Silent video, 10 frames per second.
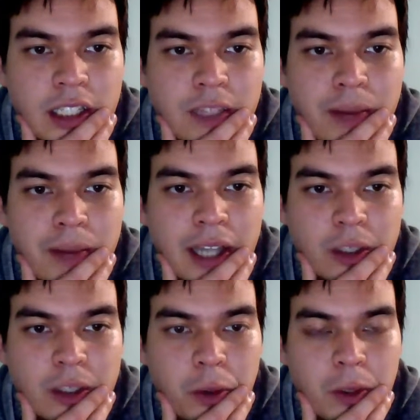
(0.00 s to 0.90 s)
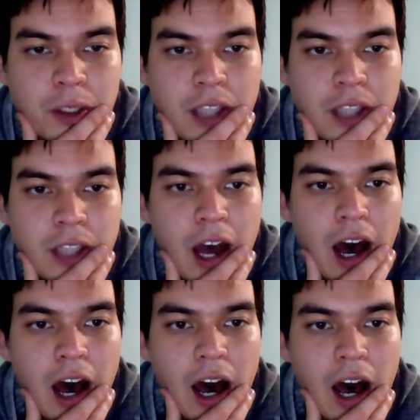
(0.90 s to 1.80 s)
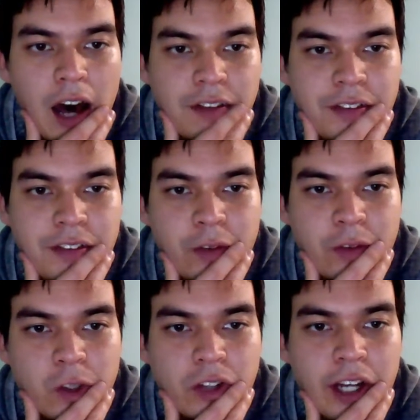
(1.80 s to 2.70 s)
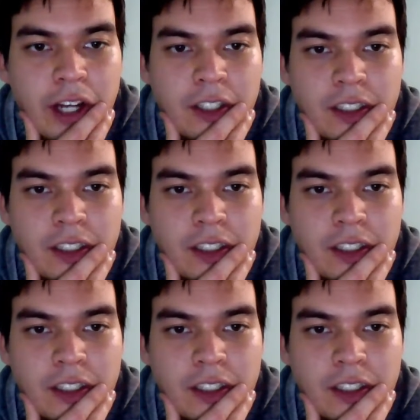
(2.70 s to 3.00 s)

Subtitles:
combined totals 54 trials,